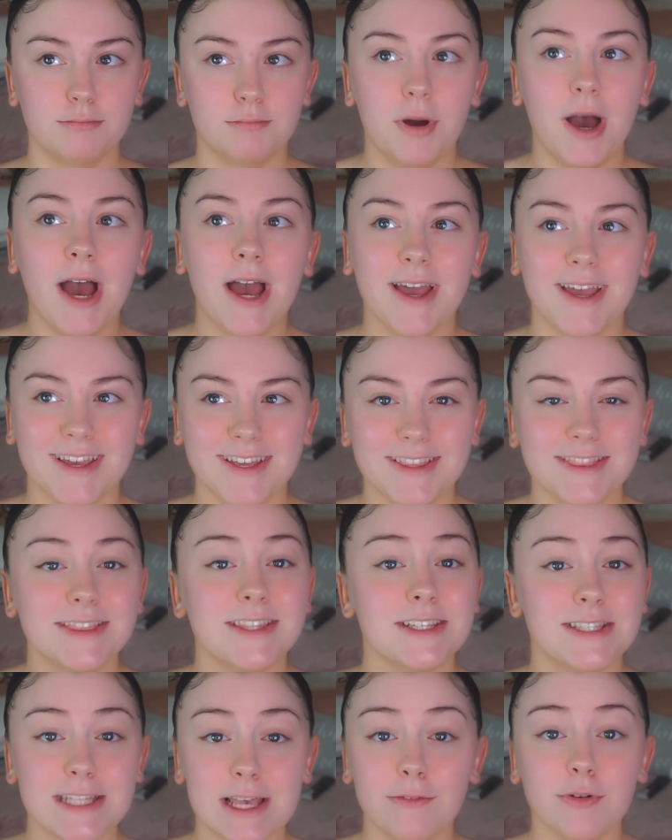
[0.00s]
by
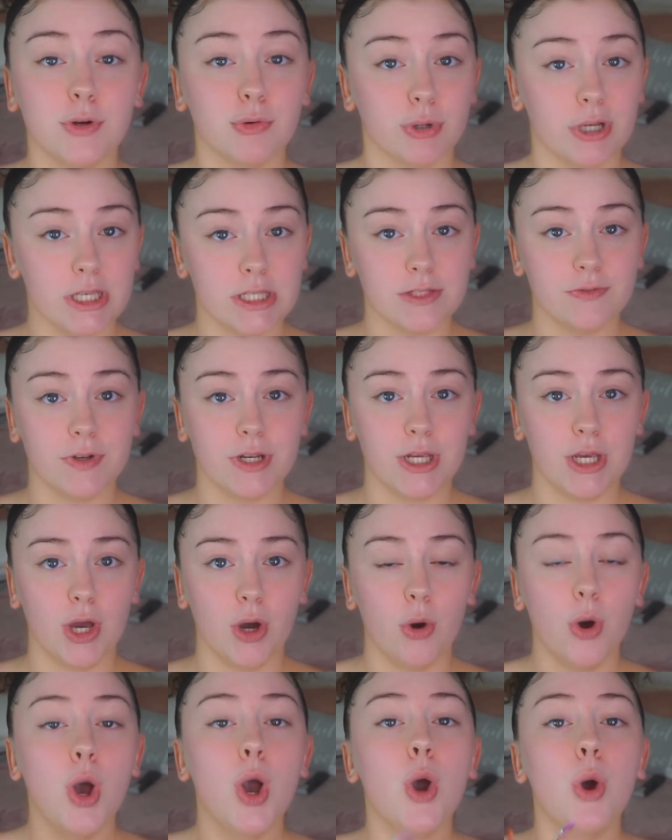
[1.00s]
the 7 rings
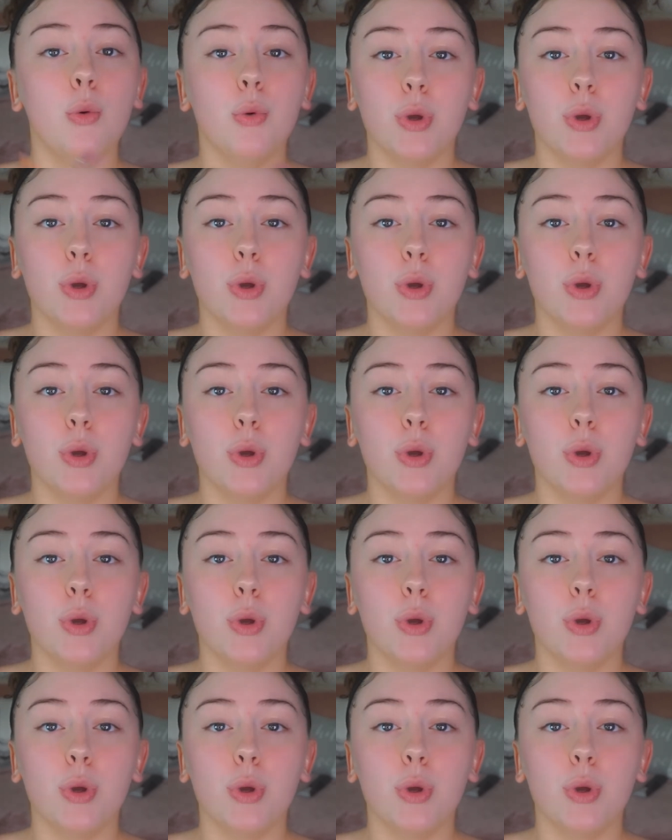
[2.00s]
video.